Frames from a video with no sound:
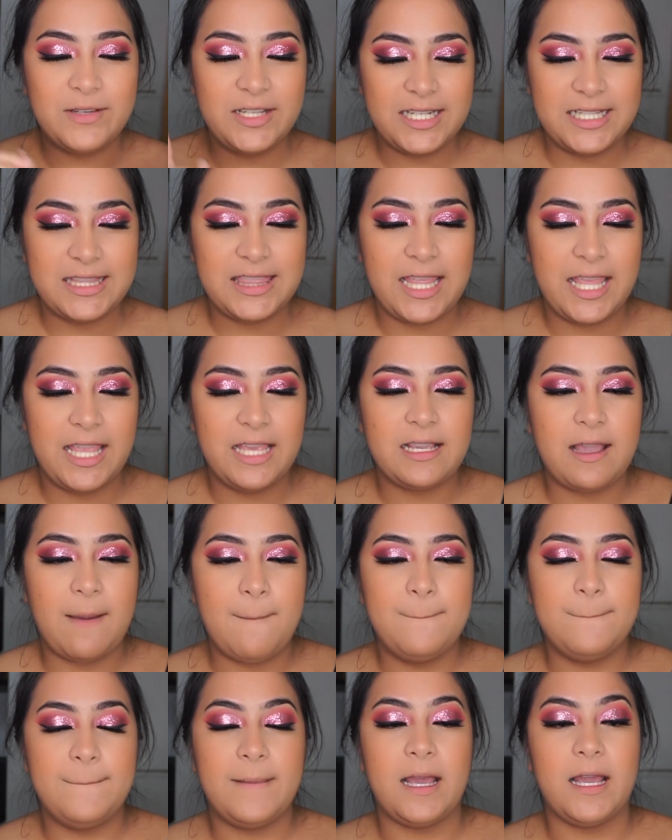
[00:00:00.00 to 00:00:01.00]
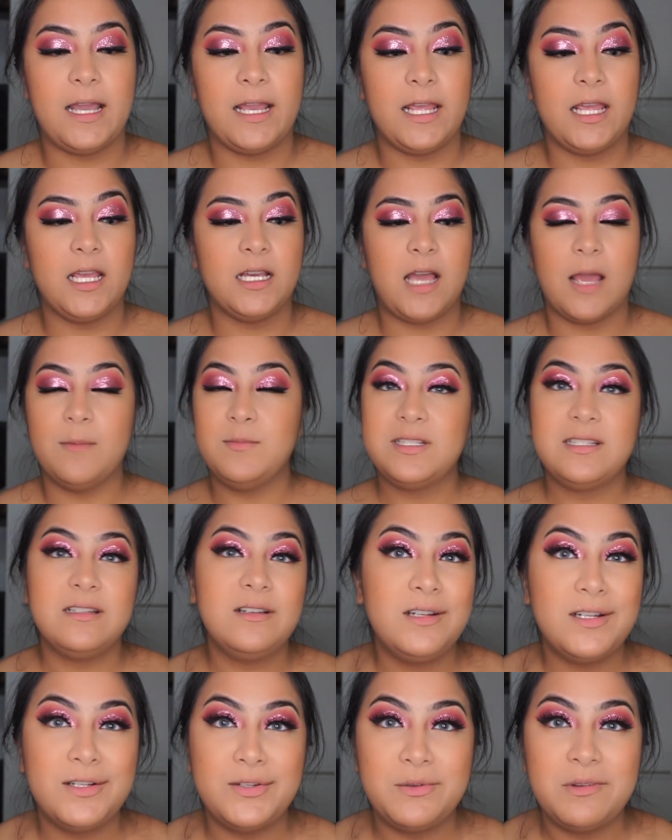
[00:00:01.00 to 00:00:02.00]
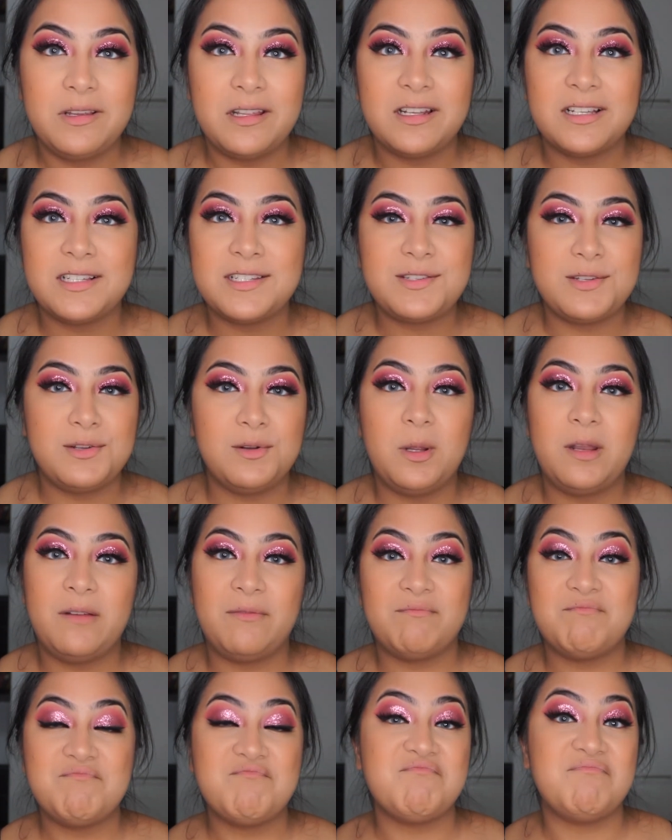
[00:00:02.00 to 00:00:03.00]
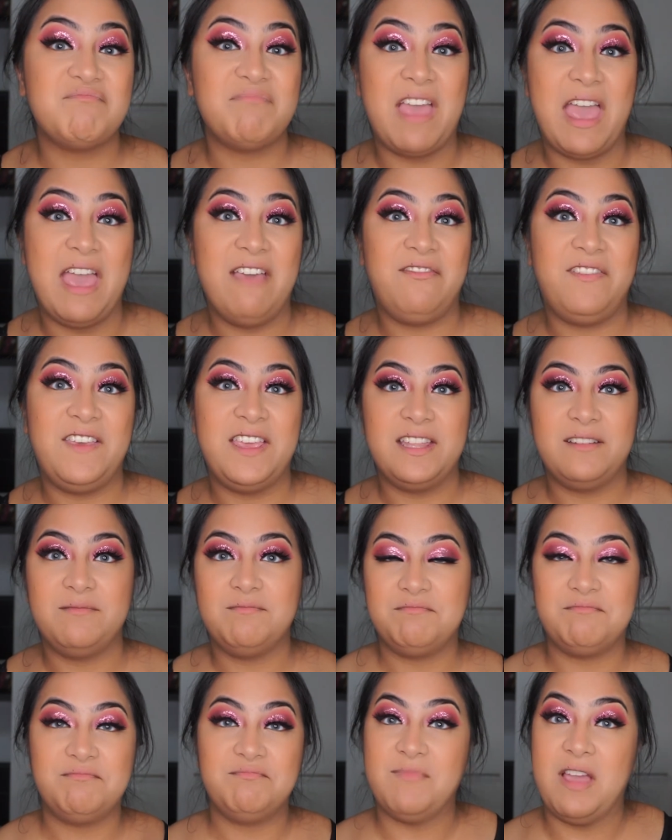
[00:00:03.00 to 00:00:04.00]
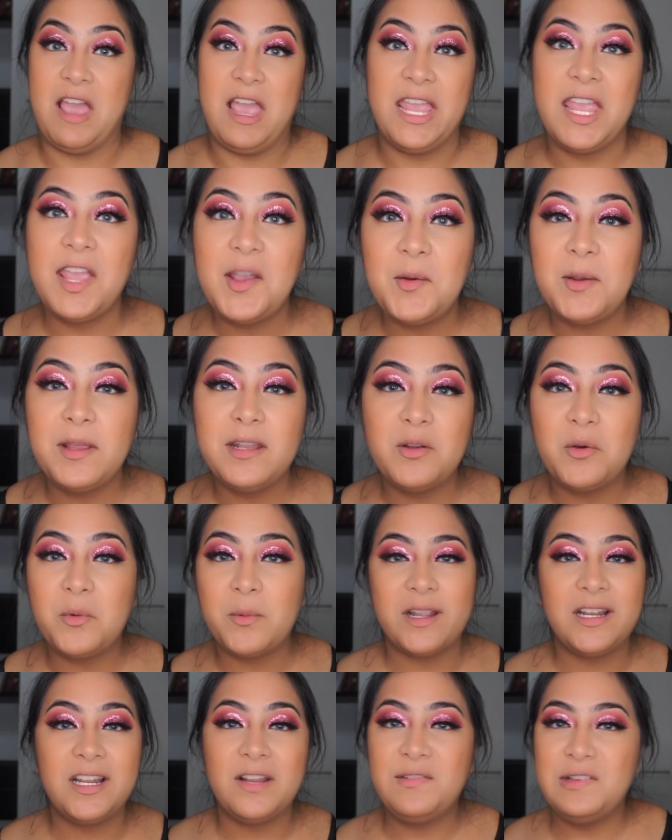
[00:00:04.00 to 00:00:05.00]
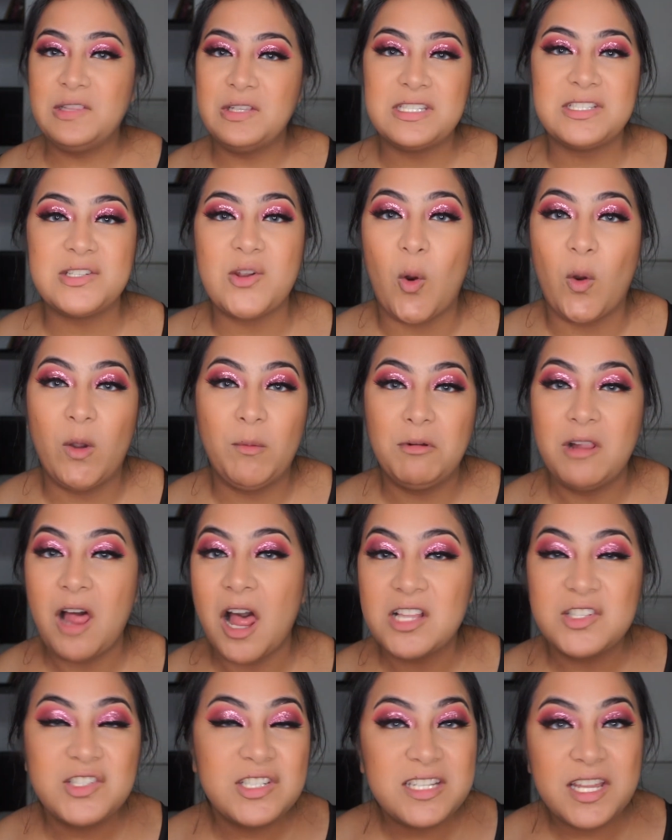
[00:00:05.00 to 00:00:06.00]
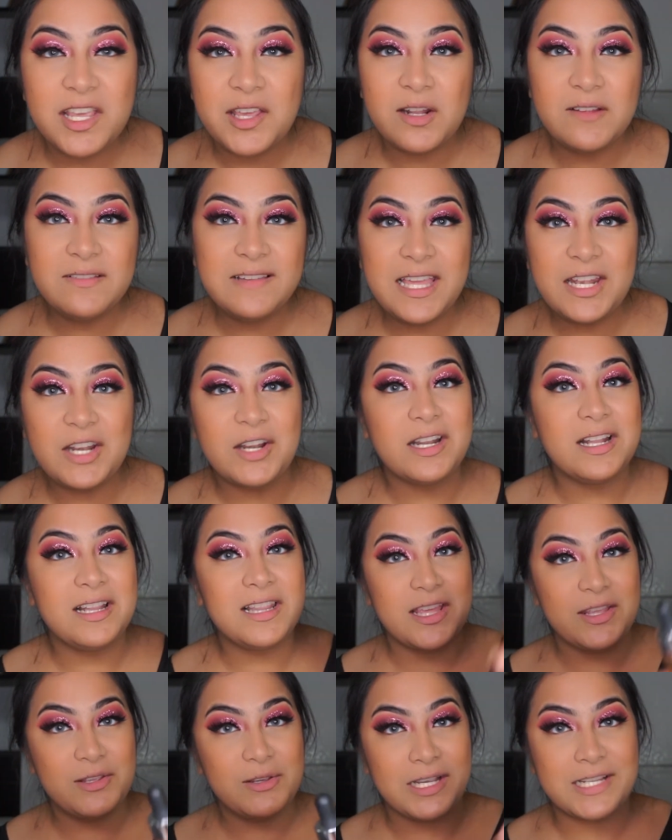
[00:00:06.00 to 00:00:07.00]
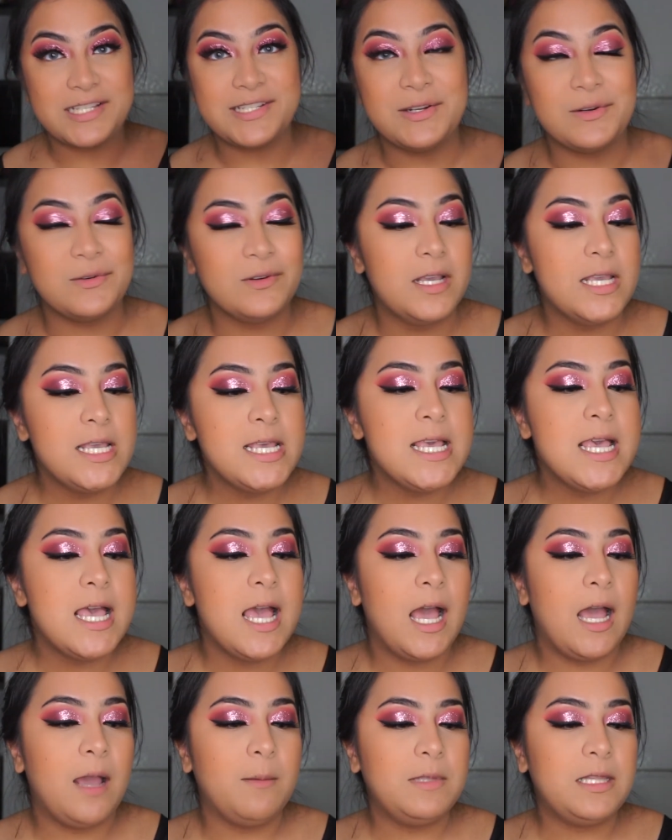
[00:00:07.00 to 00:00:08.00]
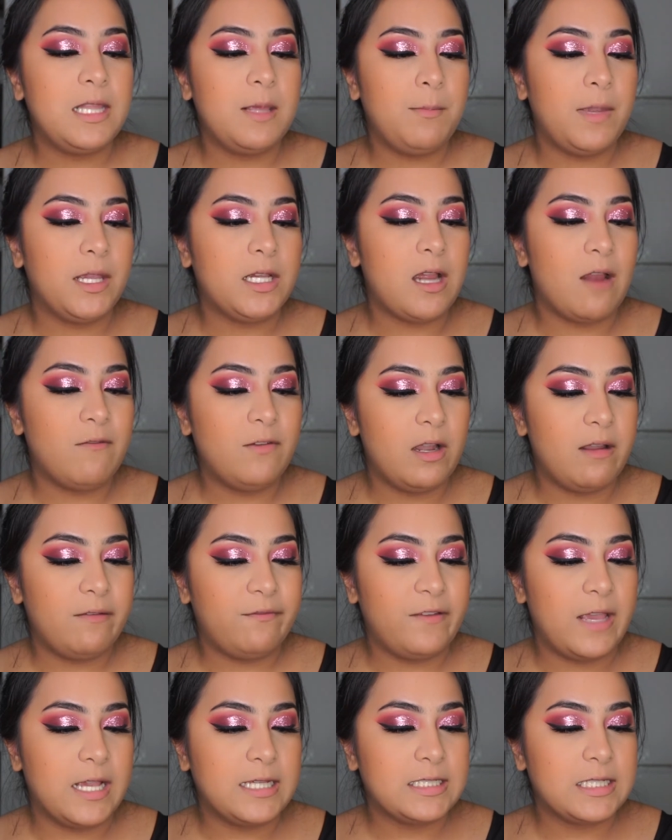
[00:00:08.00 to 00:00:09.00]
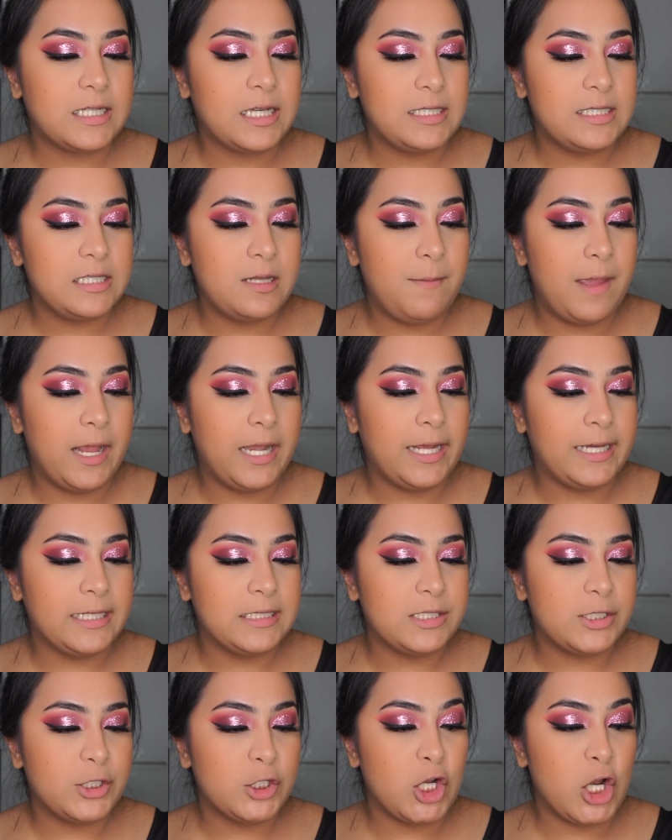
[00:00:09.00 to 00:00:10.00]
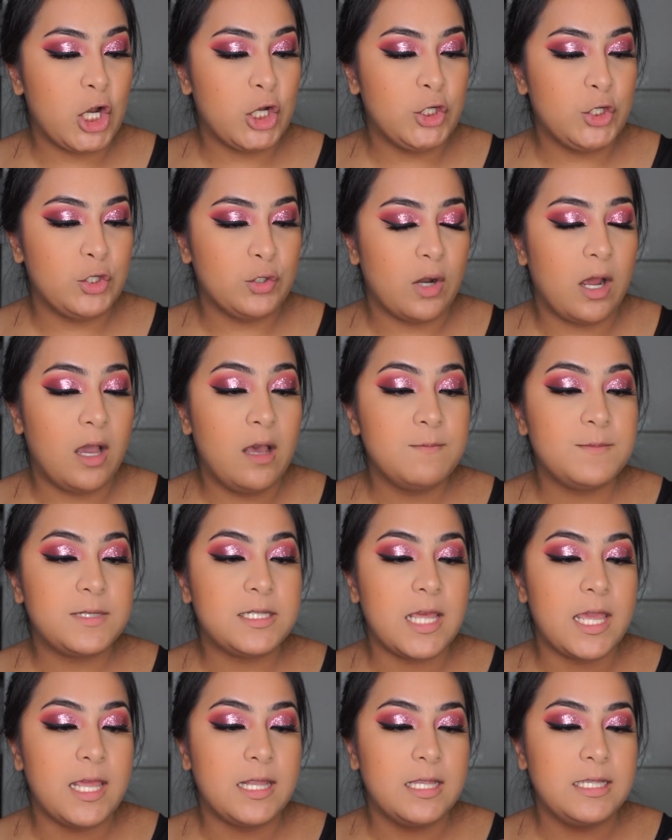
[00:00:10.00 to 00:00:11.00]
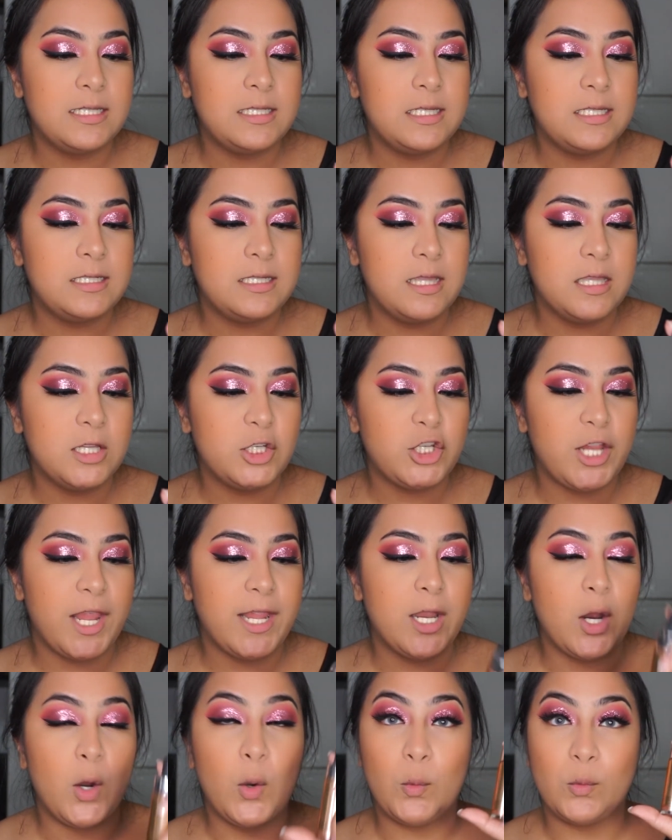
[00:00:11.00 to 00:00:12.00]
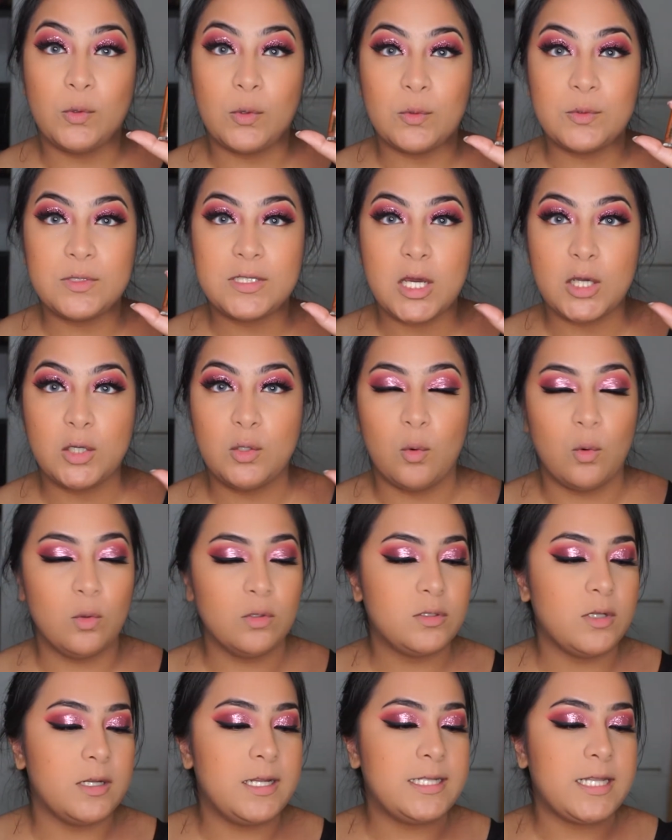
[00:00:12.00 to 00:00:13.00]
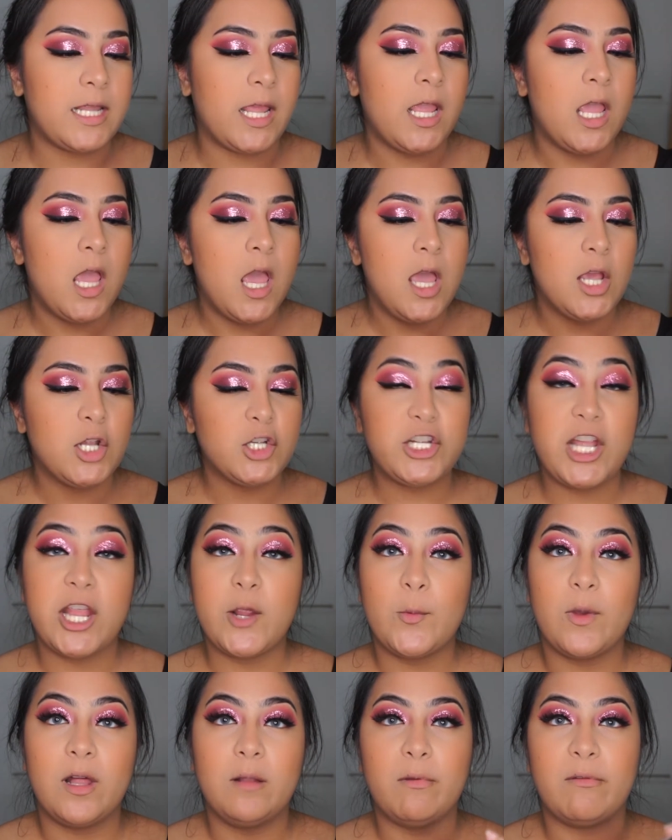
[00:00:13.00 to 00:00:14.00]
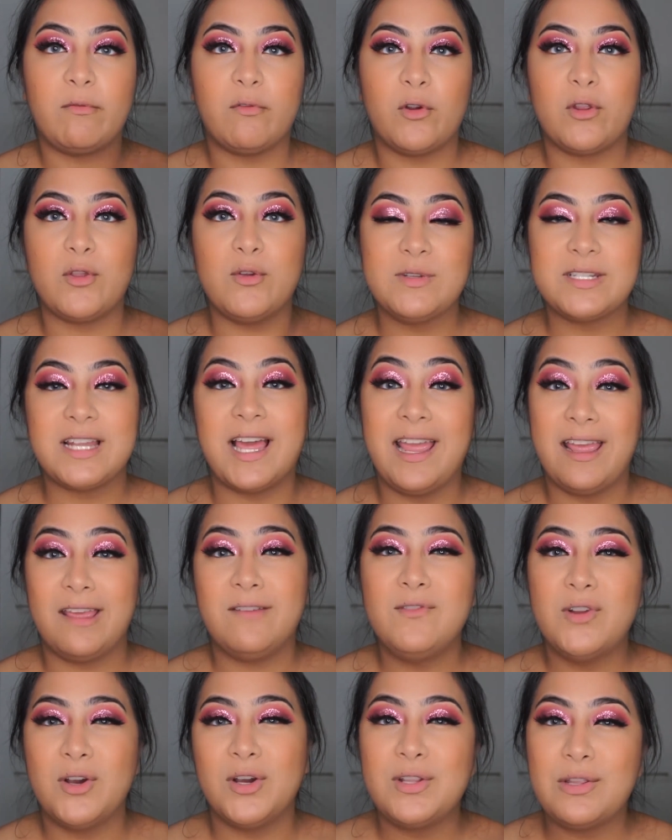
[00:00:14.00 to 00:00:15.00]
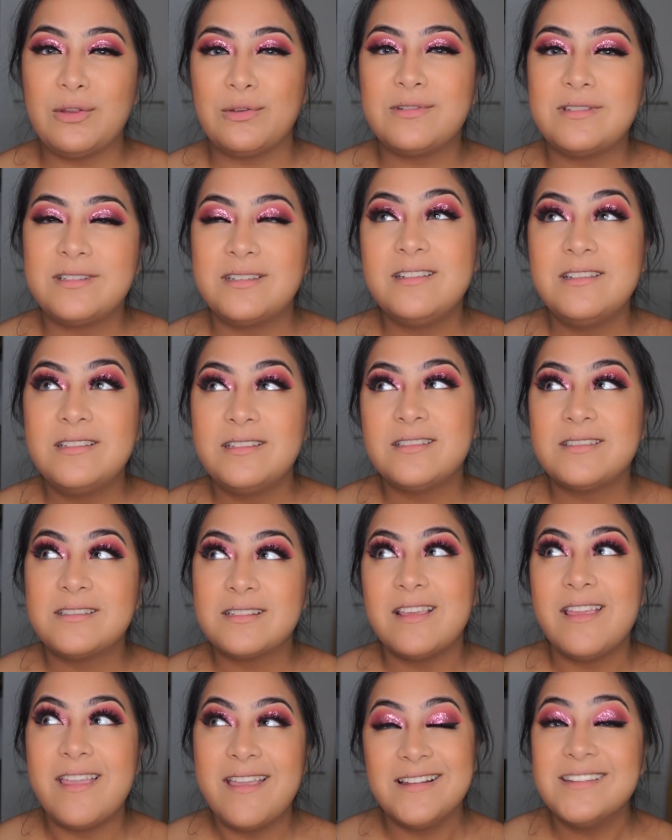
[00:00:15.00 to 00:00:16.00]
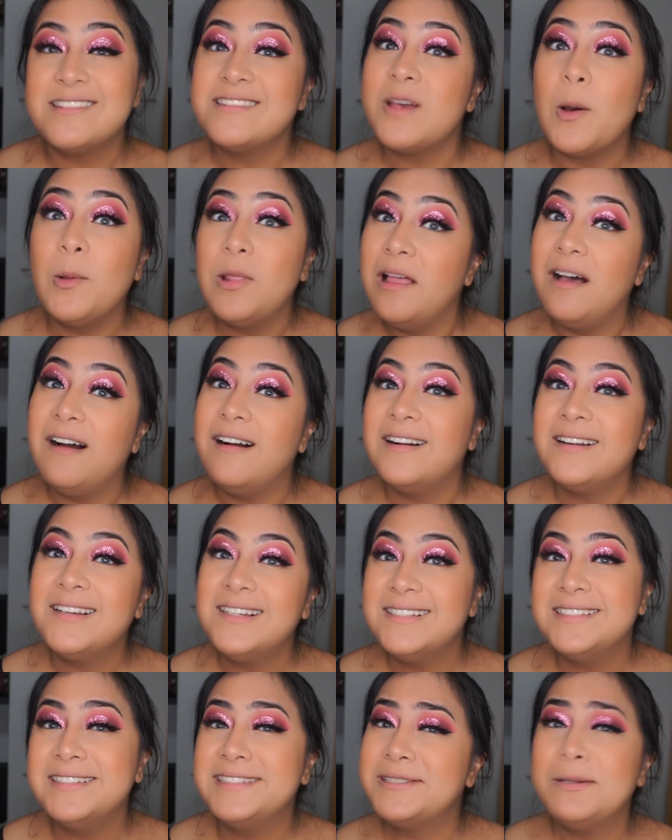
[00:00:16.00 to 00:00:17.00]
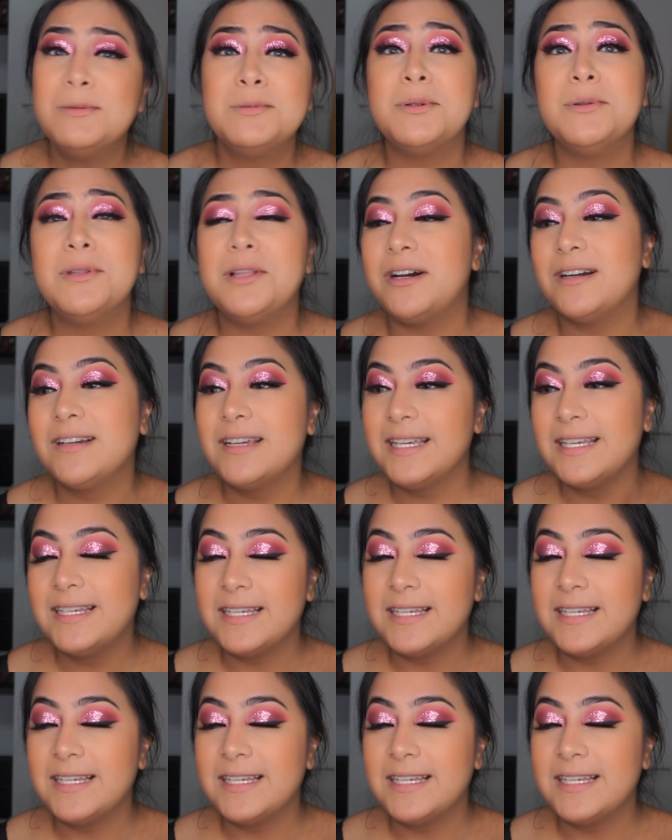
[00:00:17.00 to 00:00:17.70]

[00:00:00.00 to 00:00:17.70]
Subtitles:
gonna take my... I'm still gonna do it because, you know what? F it. I ain't going nowhere. If it looks horrible, I'll just take it off later and I'll let you guys know. I'm gonna take my Cover FX Custom Enhancer Drops, and this is in the shade Rose Gold. So they say, shake well before use. I have not used this in so long. So long.